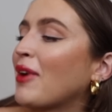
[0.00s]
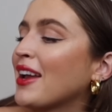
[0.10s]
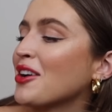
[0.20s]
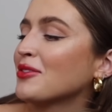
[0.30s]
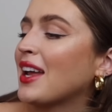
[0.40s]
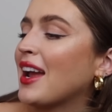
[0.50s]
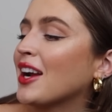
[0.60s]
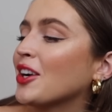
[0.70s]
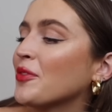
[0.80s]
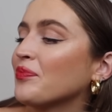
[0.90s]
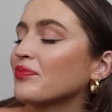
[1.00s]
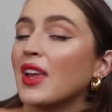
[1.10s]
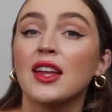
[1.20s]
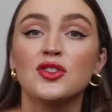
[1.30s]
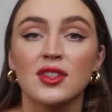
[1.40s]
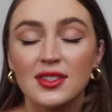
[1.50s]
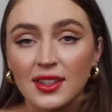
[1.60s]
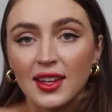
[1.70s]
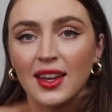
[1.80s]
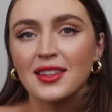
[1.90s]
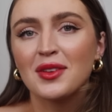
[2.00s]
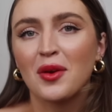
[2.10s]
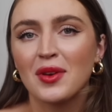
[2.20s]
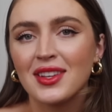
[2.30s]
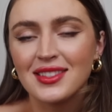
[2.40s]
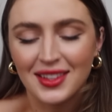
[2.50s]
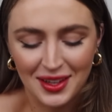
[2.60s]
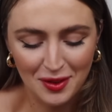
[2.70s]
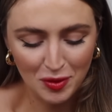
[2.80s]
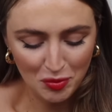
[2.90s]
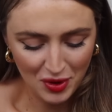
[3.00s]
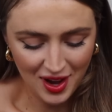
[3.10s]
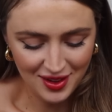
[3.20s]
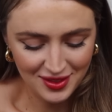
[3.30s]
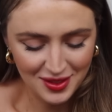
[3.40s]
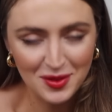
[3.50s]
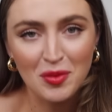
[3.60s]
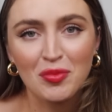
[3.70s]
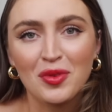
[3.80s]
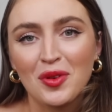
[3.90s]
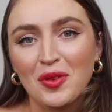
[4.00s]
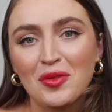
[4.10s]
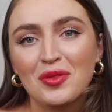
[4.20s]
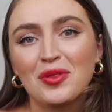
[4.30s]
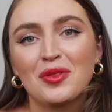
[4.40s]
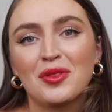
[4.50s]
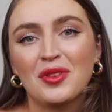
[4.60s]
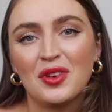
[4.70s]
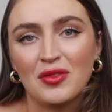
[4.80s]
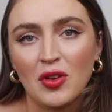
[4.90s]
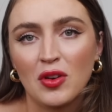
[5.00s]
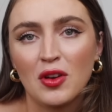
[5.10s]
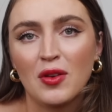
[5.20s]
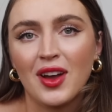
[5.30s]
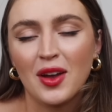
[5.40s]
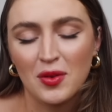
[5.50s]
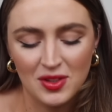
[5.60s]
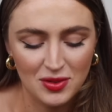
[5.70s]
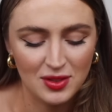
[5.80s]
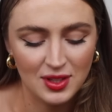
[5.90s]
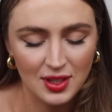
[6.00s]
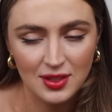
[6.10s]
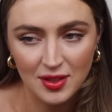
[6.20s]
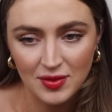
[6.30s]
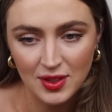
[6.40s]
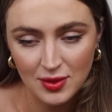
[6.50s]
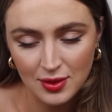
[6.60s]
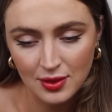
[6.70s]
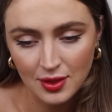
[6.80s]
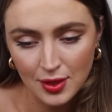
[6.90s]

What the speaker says: my own hair. And just in case, always, like, if a brand doesn't approve a photo, I always just take selfies just in